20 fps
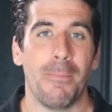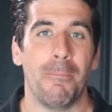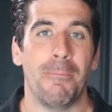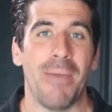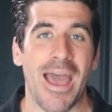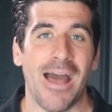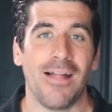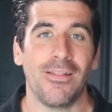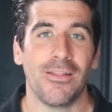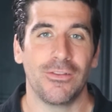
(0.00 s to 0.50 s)

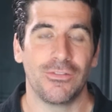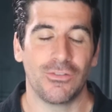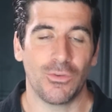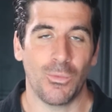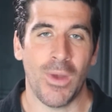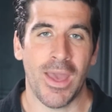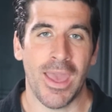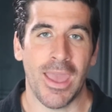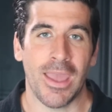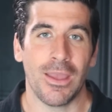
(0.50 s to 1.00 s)
balanced
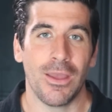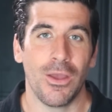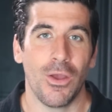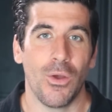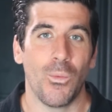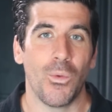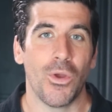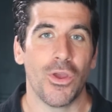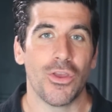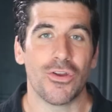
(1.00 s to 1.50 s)
way
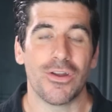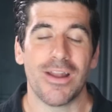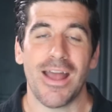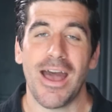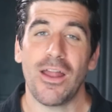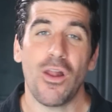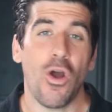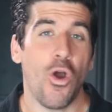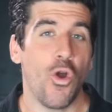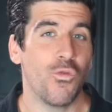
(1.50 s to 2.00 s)
where you're
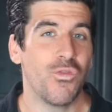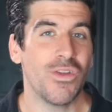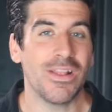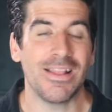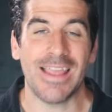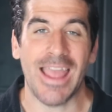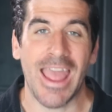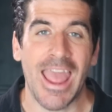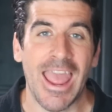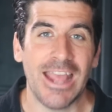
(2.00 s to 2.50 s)
not
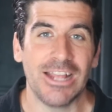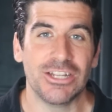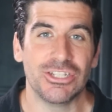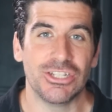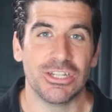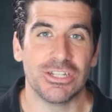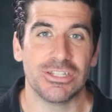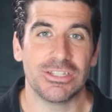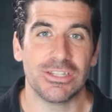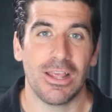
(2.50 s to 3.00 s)
overly
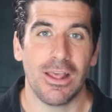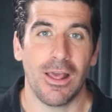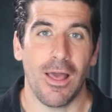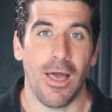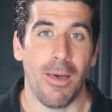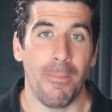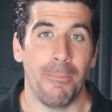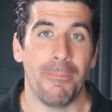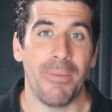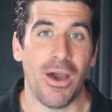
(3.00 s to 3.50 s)
anxious
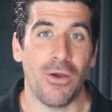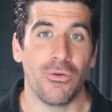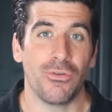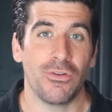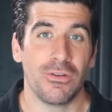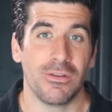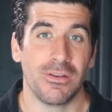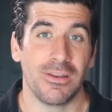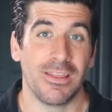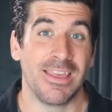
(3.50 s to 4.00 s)

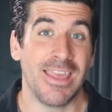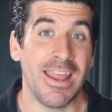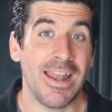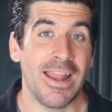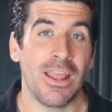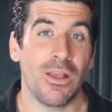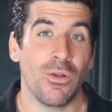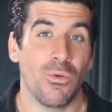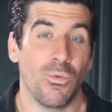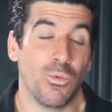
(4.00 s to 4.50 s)
about
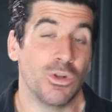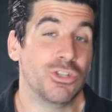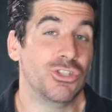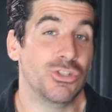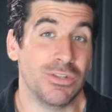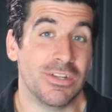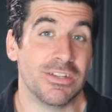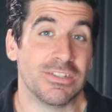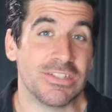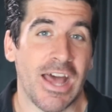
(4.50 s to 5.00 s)
getting what
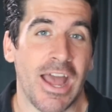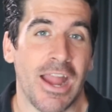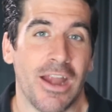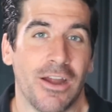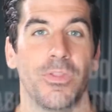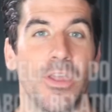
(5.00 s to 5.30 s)
you desire.